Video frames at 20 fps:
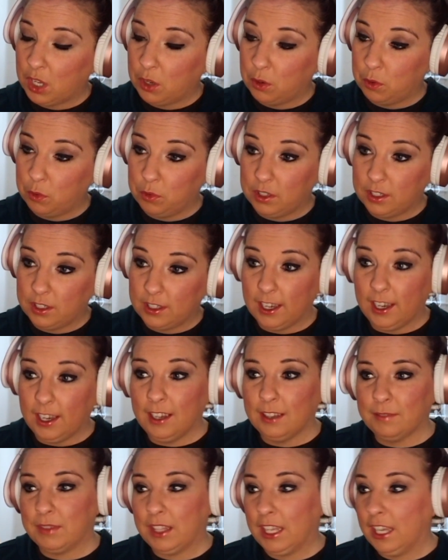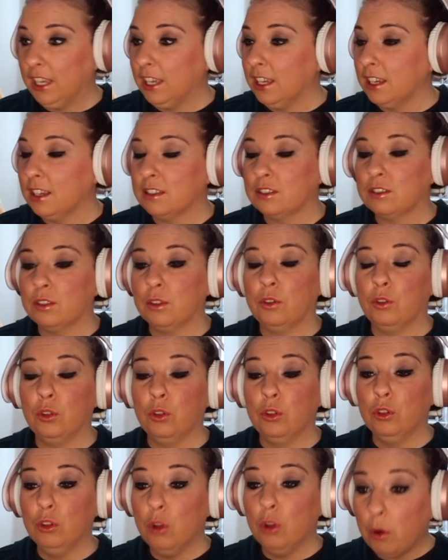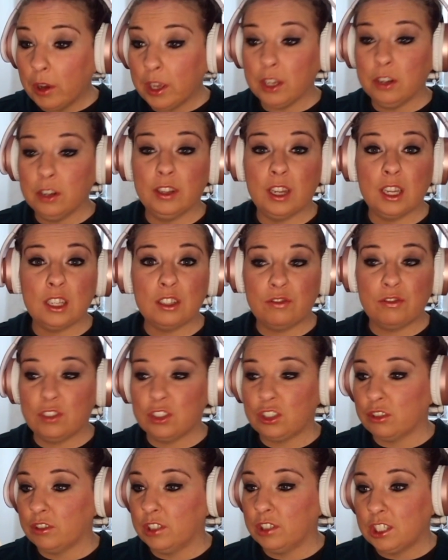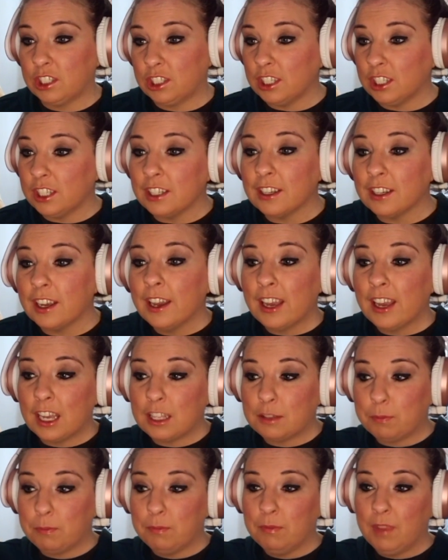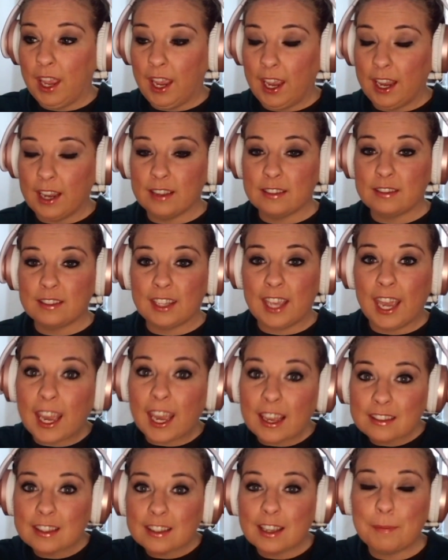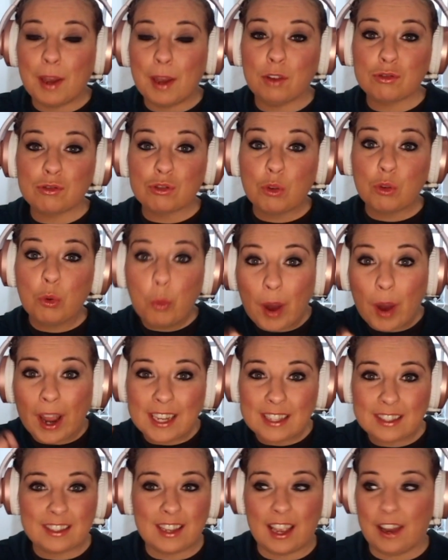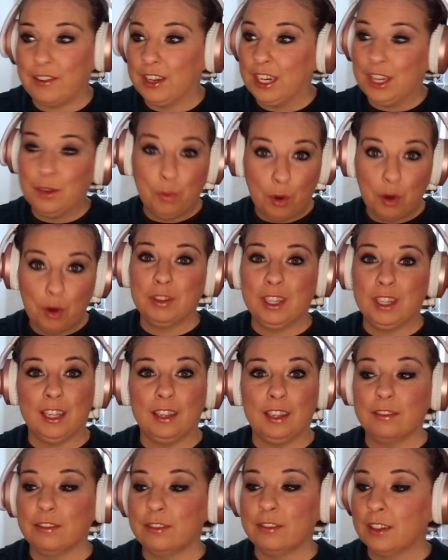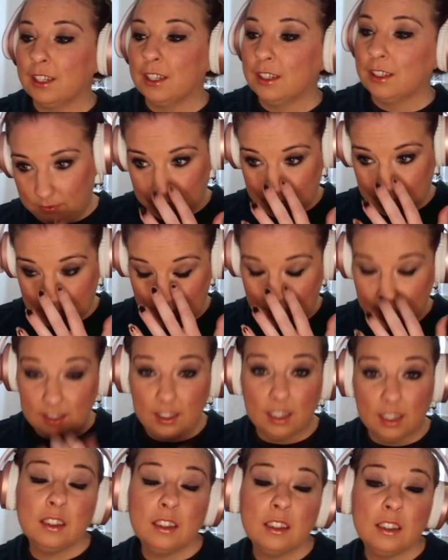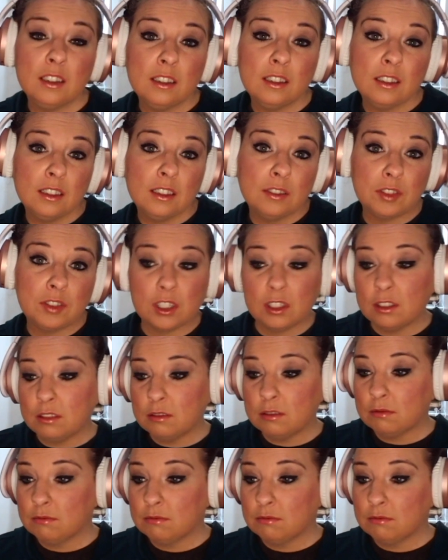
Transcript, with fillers: Okay, he is loyal, that's for sure. She has has cast him out twice now and he won't leave. He loves her.